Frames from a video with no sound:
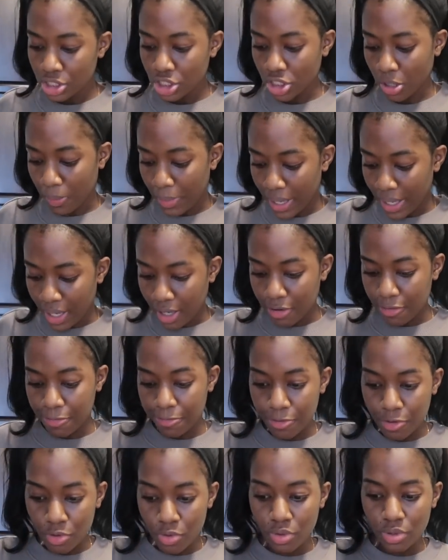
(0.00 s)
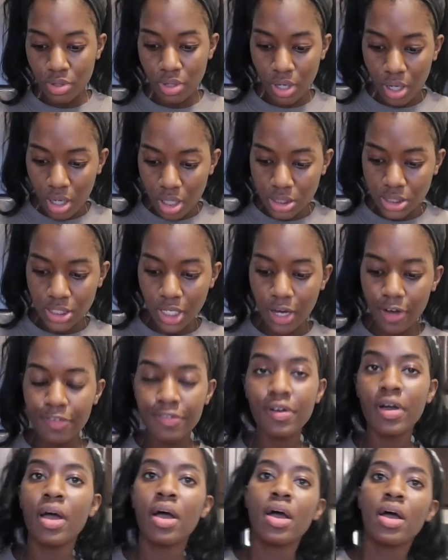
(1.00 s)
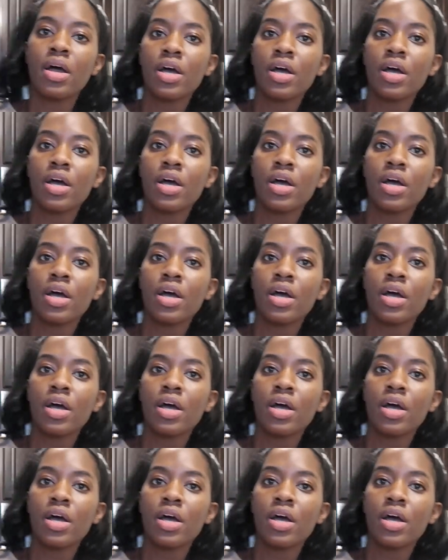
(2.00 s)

Jamaican food stuff.